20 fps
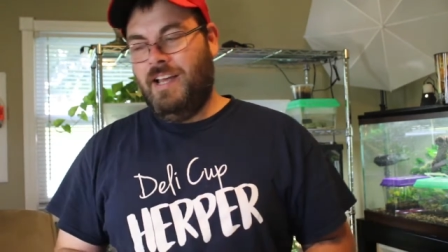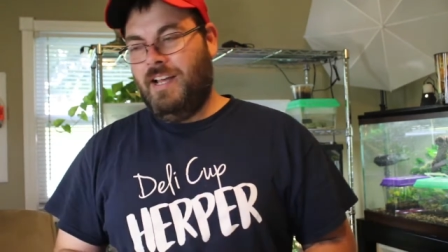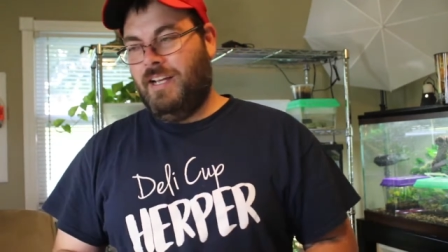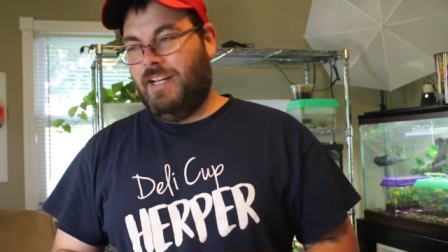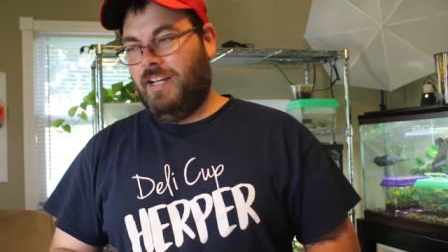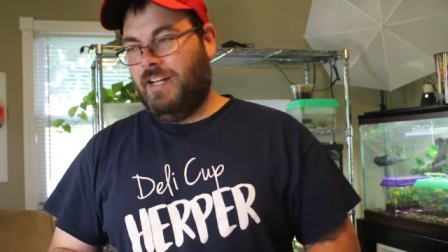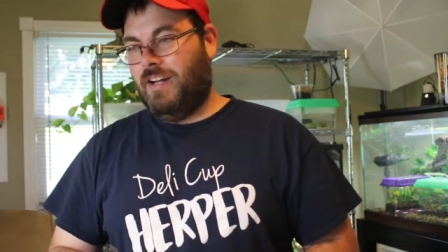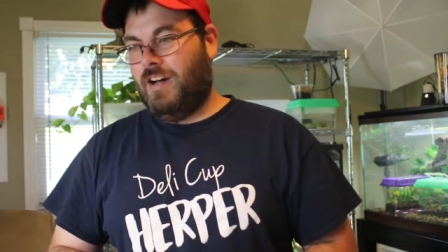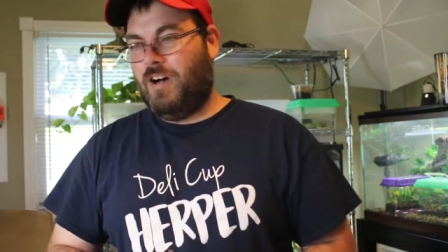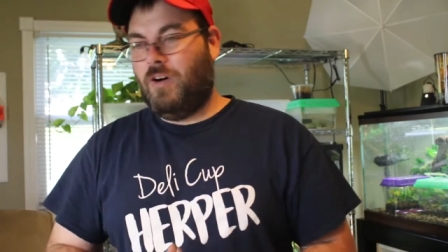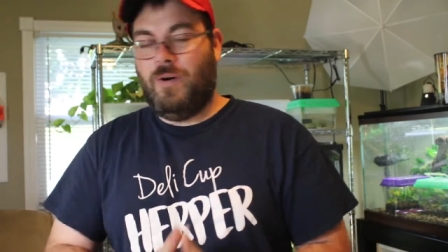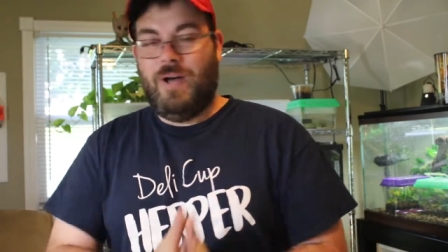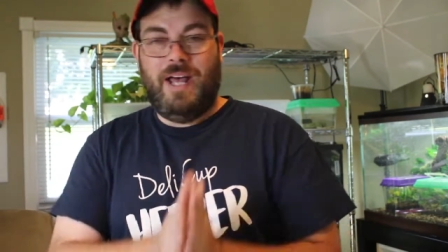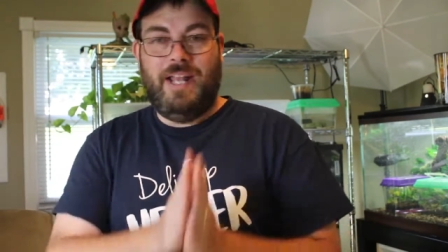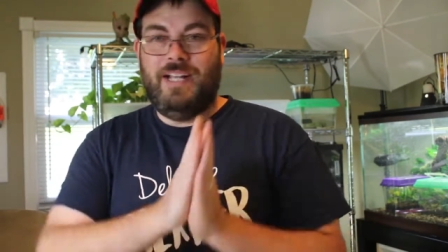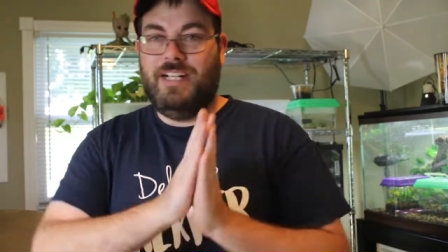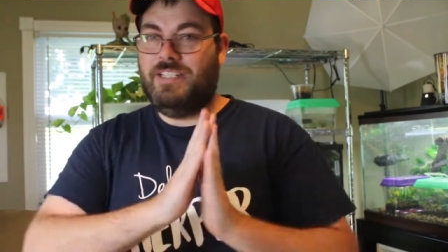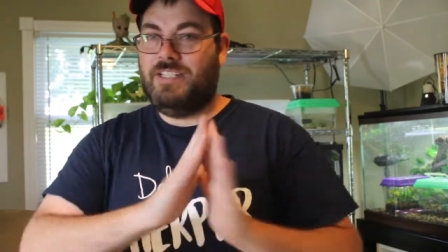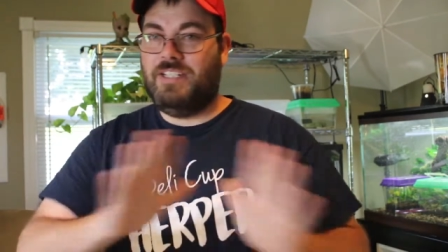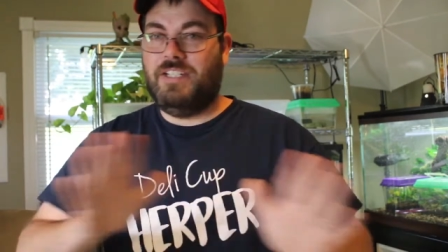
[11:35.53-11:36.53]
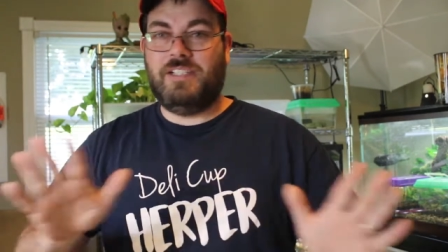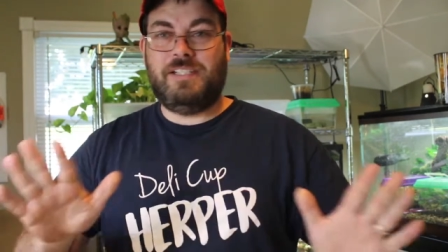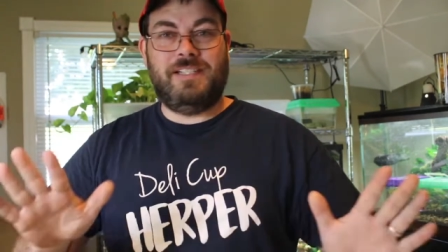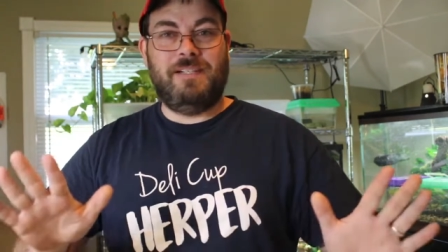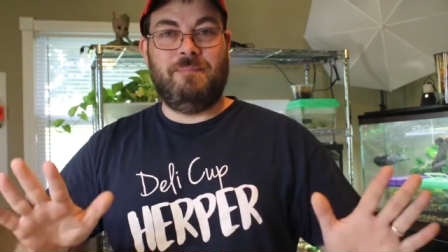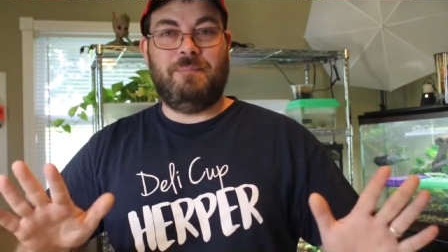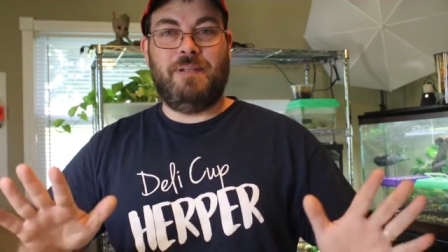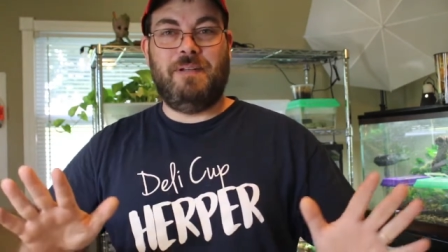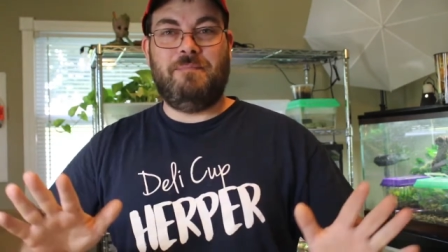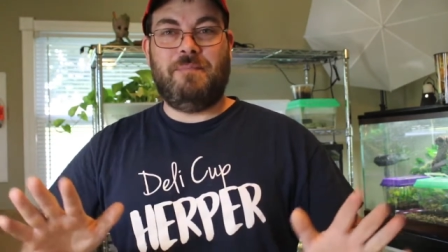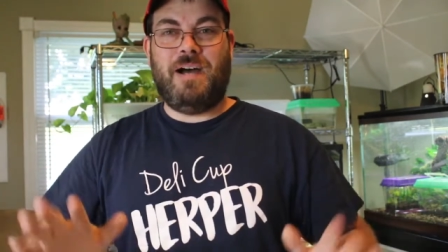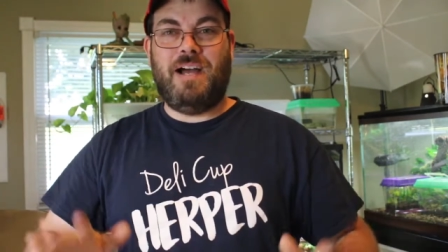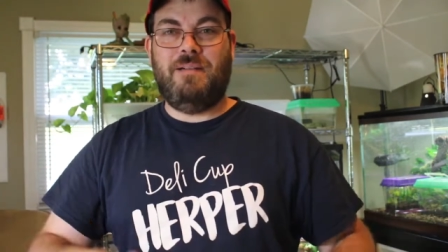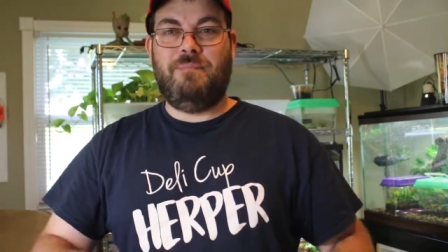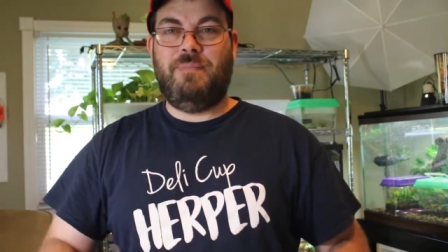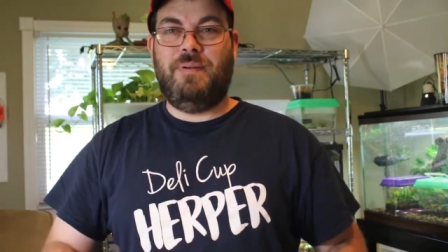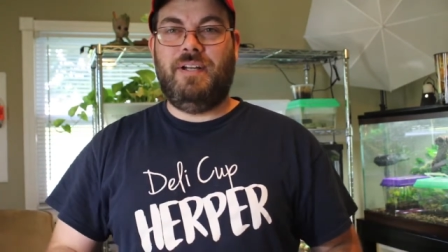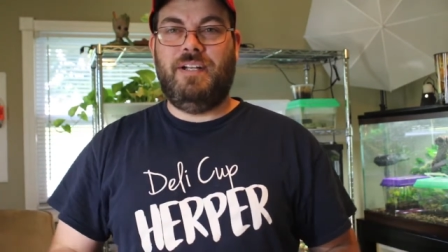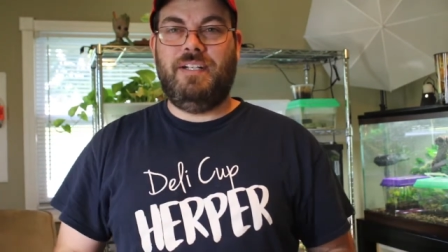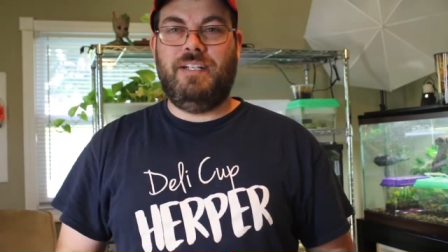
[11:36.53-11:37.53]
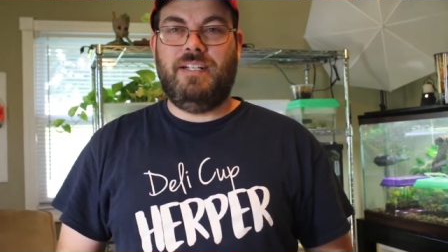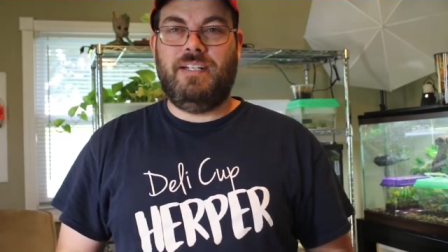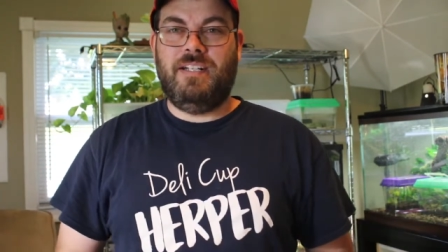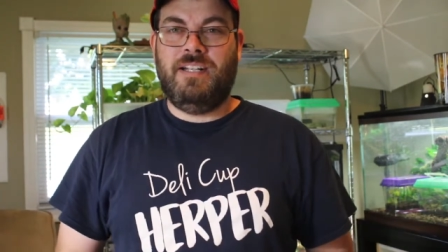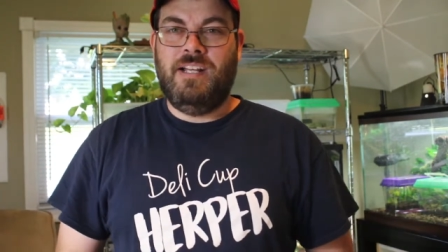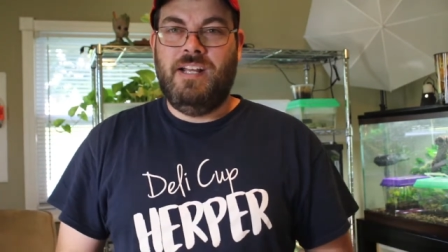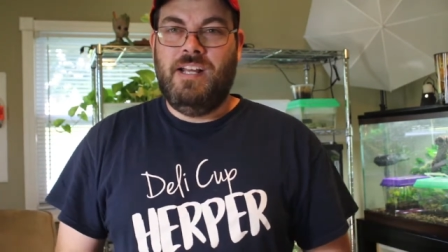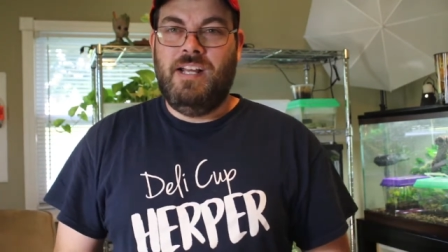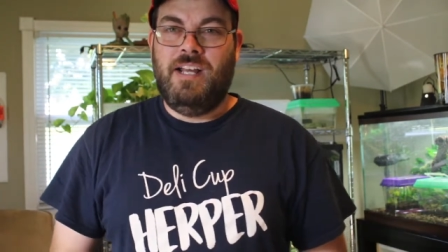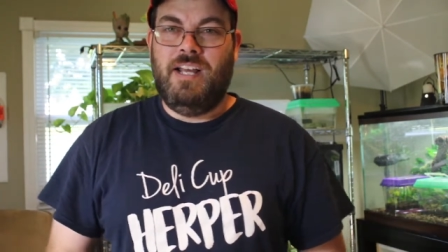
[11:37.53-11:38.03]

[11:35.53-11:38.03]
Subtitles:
you know, and it's just simply my opinion,